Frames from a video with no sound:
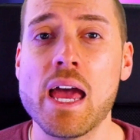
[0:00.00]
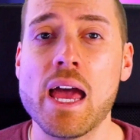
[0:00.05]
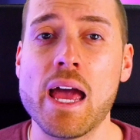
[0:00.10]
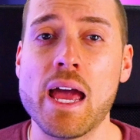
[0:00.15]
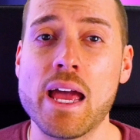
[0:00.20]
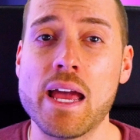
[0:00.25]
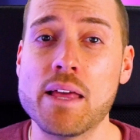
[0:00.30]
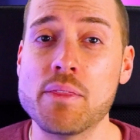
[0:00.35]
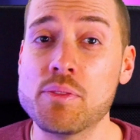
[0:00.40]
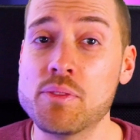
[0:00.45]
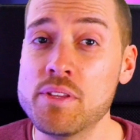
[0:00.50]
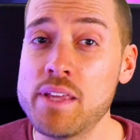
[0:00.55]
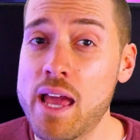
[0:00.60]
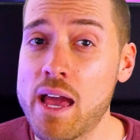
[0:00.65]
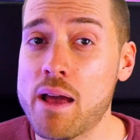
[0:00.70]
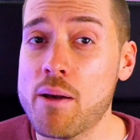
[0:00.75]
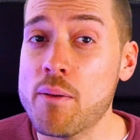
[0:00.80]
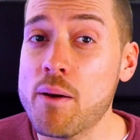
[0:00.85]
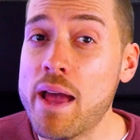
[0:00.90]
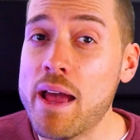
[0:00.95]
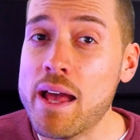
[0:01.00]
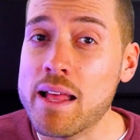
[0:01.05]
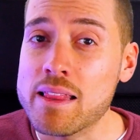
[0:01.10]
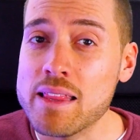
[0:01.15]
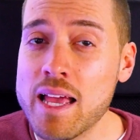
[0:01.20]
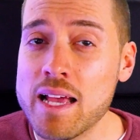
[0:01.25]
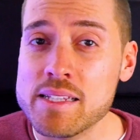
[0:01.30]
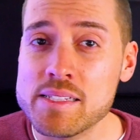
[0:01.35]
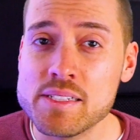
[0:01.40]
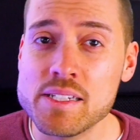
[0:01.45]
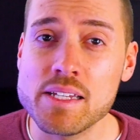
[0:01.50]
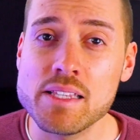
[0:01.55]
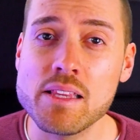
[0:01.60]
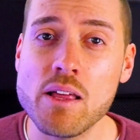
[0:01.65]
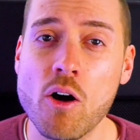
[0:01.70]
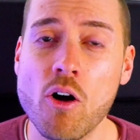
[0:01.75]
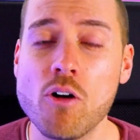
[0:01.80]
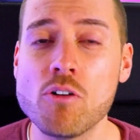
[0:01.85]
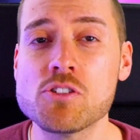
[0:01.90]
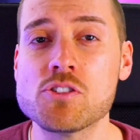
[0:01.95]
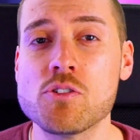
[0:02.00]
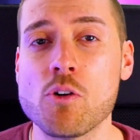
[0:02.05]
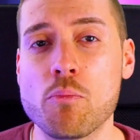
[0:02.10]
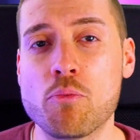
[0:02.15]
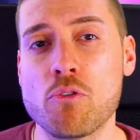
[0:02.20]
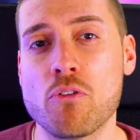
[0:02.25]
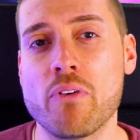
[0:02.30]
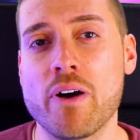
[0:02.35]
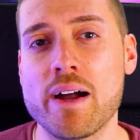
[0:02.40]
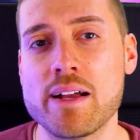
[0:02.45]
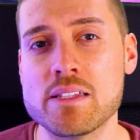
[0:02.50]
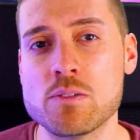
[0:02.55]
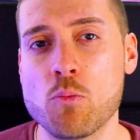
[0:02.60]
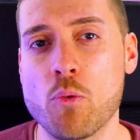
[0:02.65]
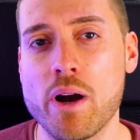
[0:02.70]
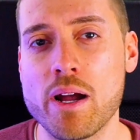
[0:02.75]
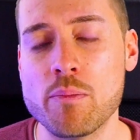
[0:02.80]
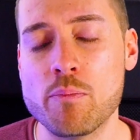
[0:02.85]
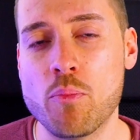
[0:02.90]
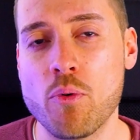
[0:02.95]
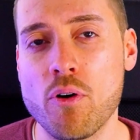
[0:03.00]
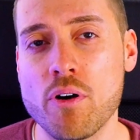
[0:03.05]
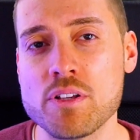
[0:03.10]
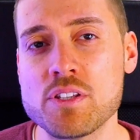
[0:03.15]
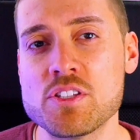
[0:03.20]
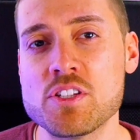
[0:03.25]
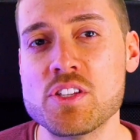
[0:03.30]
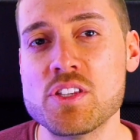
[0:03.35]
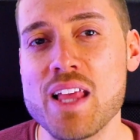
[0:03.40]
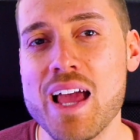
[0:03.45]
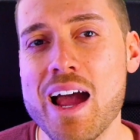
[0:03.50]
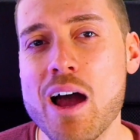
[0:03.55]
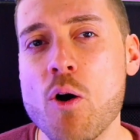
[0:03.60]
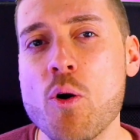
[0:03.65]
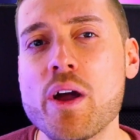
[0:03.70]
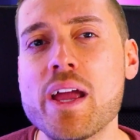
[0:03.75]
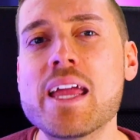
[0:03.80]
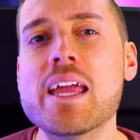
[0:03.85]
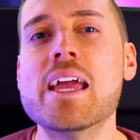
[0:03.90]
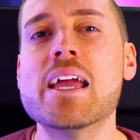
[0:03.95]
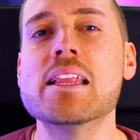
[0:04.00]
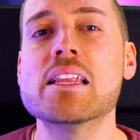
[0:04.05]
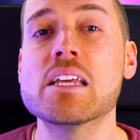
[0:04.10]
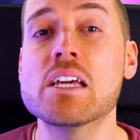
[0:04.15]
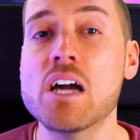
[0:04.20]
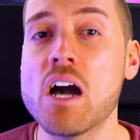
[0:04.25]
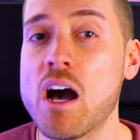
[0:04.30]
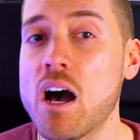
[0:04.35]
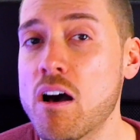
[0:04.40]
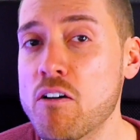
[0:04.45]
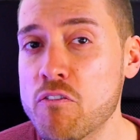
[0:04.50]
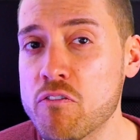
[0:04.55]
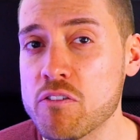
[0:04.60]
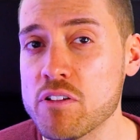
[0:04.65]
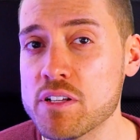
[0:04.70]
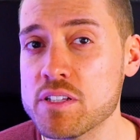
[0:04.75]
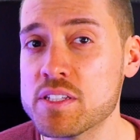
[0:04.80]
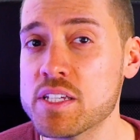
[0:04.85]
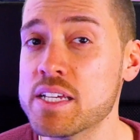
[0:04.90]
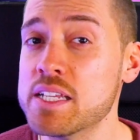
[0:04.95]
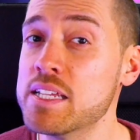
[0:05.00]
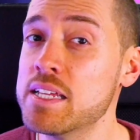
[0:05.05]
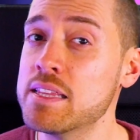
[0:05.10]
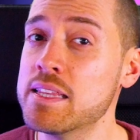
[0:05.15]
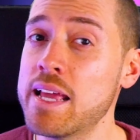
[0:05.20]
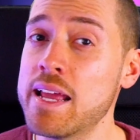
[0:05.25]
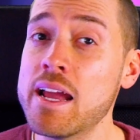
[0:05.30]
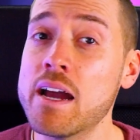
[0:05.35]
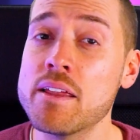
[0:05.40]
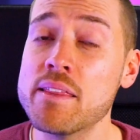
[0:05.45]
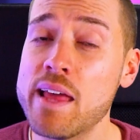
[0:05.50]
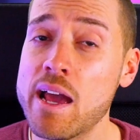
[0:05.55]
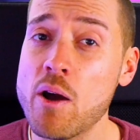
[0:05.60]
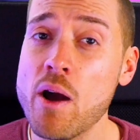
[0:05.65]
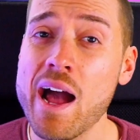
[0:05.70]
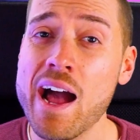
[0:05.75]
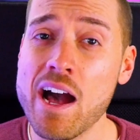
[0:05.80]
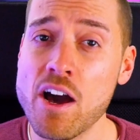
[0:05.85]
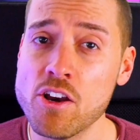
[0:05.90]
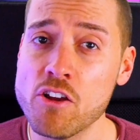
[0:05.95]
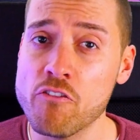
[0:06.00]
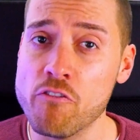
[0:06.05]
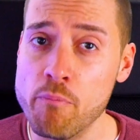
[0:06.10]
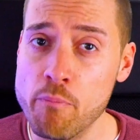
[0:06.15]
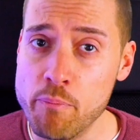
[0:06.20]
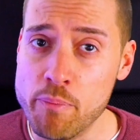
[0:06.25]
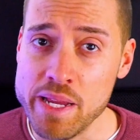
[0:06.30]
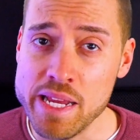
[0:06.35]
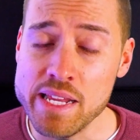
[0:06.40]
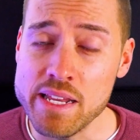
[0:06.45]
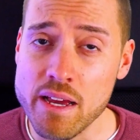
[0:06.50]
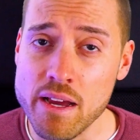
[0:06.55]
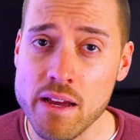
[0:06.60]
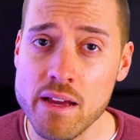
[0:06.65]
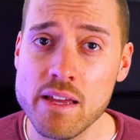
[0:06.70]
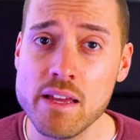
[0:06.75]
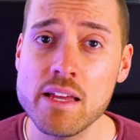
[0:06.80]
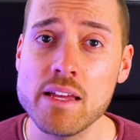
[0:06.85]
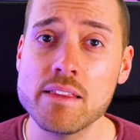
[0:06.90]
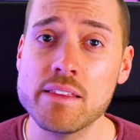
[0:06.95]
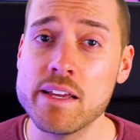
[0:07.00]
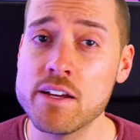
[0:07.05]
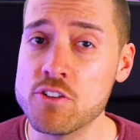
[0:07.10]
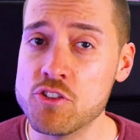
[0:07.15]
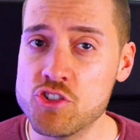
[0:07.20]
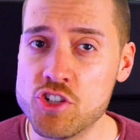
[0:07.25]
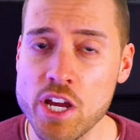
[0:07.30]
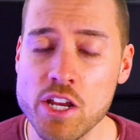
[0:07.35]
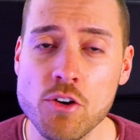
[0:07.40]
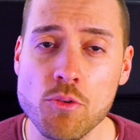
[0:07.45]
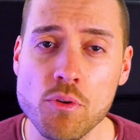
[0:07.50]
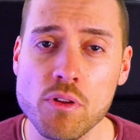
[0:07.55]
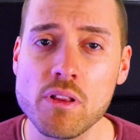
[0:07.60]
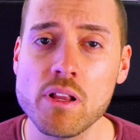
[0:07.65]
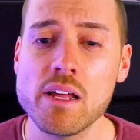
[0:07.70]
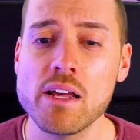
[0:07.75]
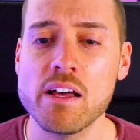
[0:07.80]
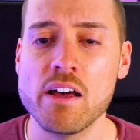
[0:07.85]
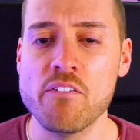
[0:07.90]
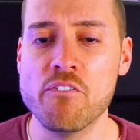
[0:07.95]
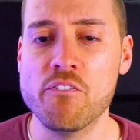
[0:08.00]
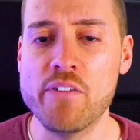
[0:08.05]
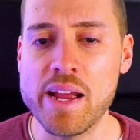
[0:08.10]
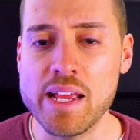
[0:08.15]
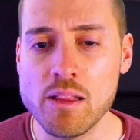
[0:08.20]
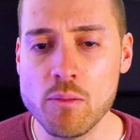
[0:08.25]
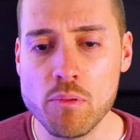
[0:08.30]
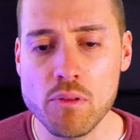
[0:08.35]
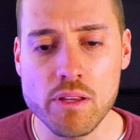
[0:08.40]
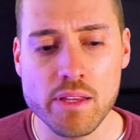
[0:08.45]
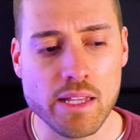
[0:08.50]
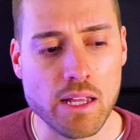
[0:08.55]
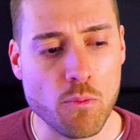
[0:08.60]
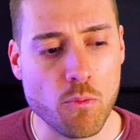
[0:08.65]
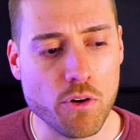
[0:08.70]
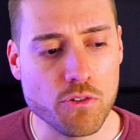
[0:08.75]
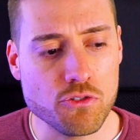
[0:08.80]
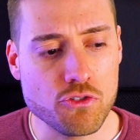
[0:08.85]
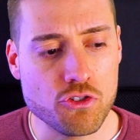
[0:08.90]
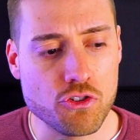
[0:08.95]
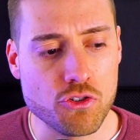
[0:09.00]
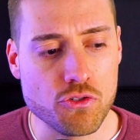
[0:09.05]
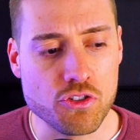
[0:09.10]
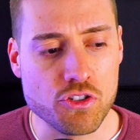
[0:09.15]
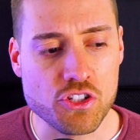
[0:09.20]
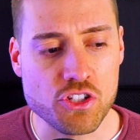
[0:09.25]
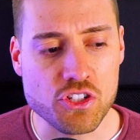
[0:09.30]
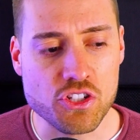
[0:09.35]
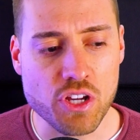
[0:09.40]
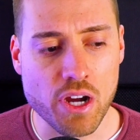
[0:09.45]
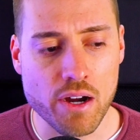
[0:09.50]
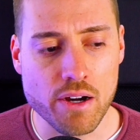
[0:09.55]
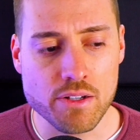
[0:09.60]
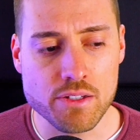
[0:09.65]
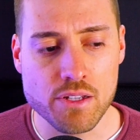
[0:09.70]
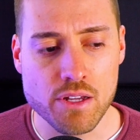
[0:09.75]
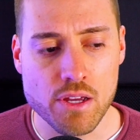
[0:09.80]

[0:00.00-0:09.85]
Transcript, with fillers: And yeah, Atlassian also provides whiteboards now in Confluence. It, they are now out of beta. They're general available, and I want to start